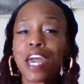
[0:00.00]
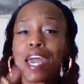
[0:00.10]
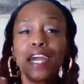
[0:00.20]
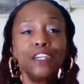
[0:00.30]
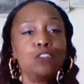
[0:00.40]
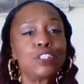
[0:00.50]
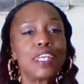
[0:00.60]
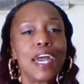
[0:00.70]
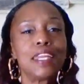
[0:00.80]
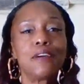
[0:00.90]
and you
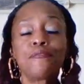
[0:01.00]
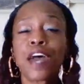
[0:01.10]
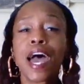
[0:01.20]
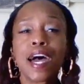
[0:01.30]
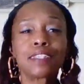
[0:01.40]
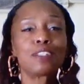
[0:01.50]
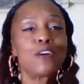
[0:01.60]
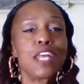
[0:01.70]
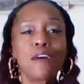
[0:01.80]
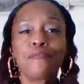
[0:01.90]
standing fast on
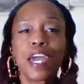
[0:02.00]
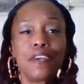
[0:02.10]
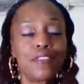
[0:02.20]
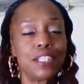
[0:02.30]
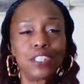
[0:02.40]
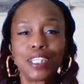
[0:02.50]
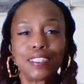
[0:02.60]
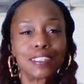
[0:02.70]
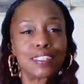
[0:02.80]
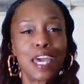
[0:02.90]
that faith in
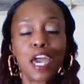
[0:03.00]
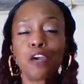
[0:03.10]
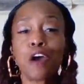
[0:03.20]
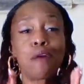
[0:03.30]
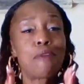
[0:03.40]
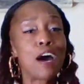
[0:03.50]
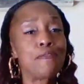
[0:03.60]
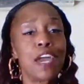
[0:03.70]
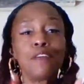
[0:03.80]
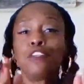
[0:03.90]
Jesus' name, by
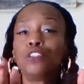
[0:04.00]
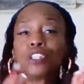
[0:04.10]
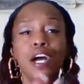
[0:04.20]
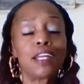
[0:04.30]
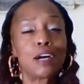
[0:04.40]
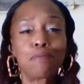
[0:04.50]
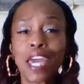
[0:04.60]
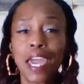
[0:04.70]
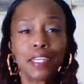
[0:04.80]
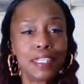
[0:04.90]
faith you shall
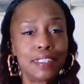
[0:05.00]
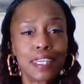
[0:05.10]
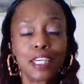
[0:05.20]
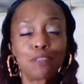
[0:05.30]
obtain these things.